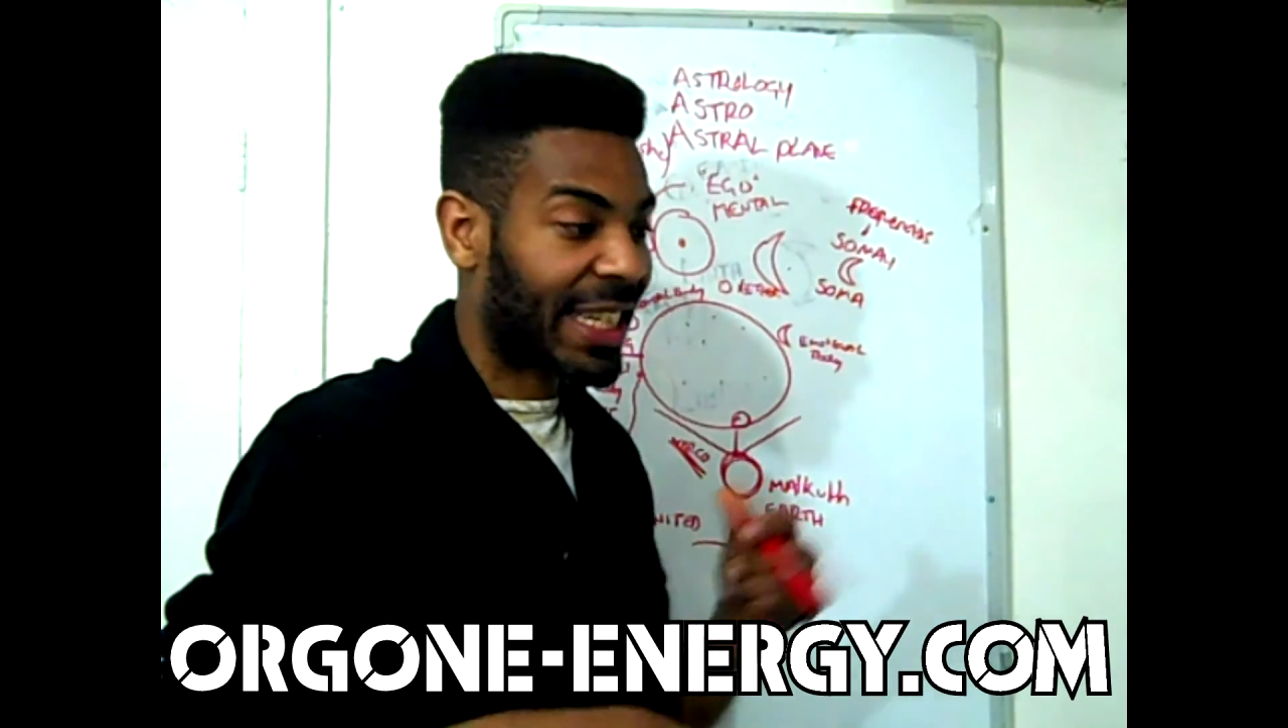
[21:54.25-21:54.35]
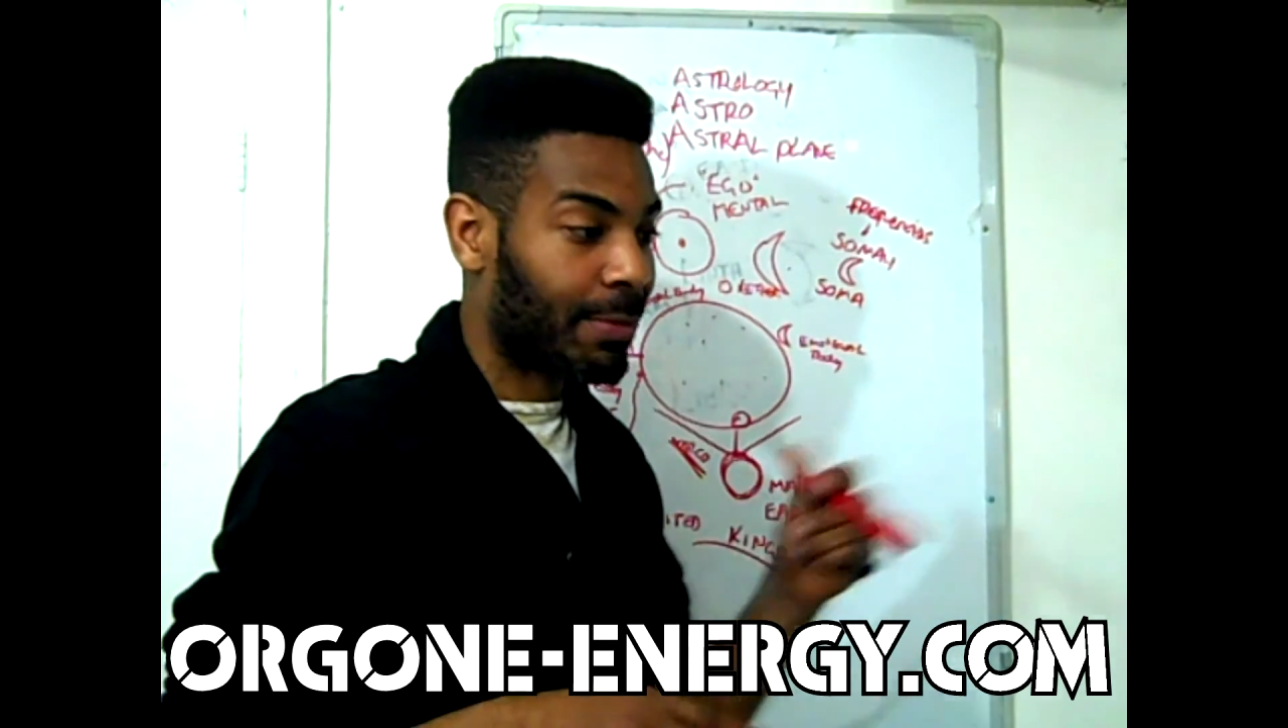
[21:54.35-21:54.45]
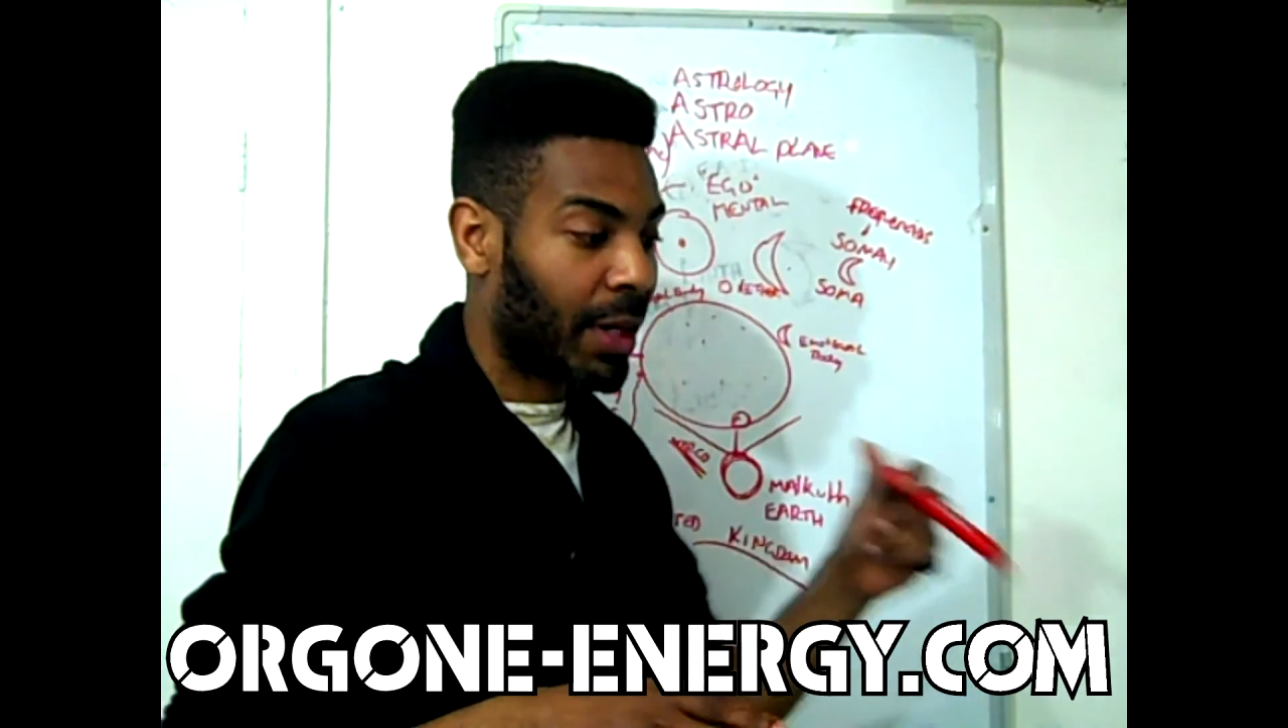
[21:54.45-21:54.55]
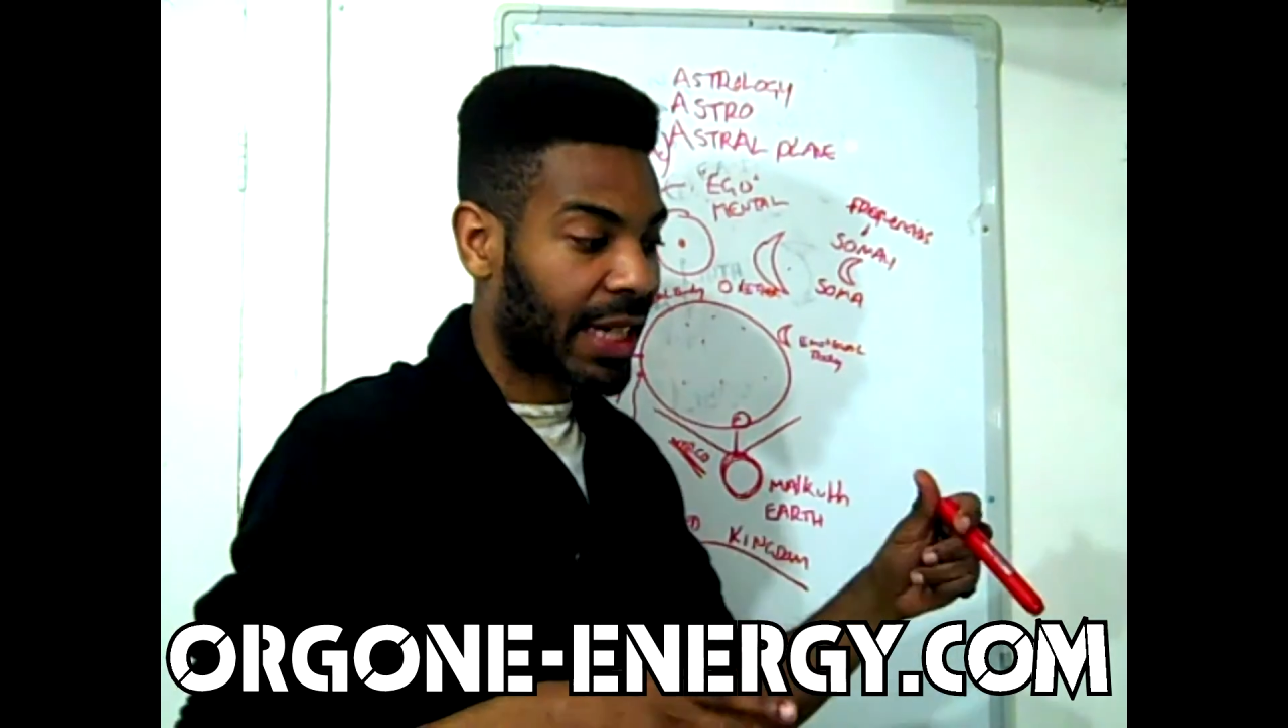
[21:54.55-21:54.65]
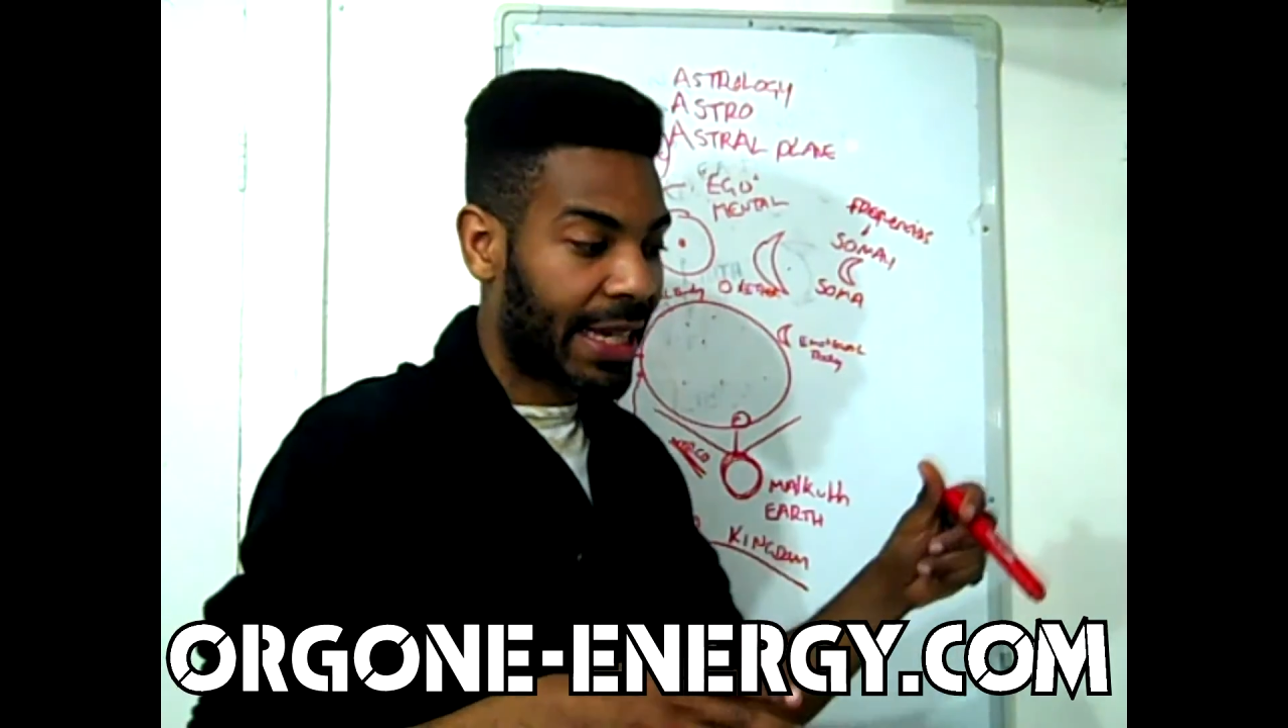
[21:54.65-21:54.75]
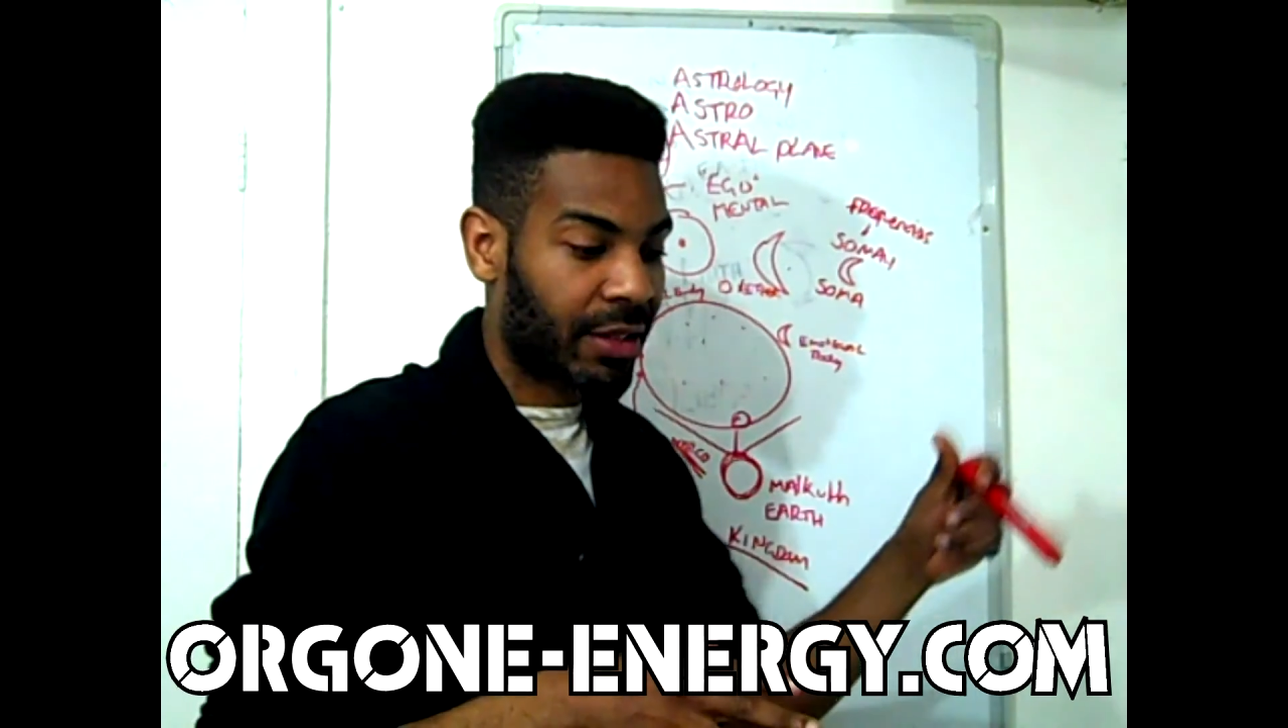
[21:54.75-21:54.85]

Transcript: much as